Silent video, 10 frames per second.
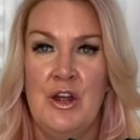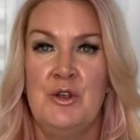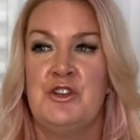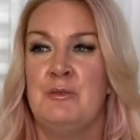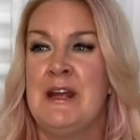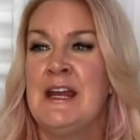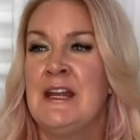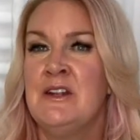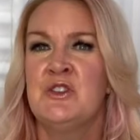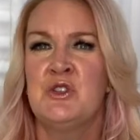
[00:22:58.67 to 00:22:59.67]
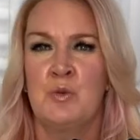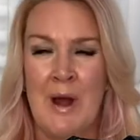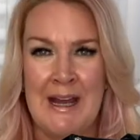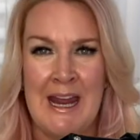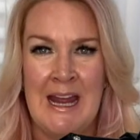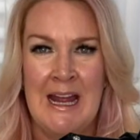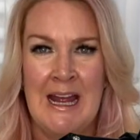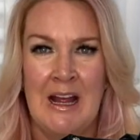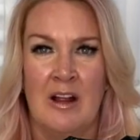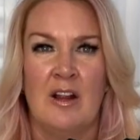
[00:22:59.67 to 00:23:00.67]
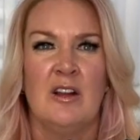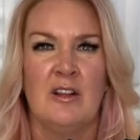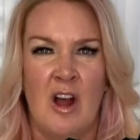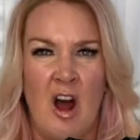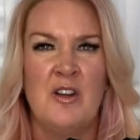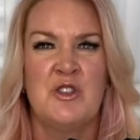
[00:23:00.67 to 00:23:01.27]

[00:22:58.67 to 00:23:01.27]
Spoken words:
You should be getting sweaty, long,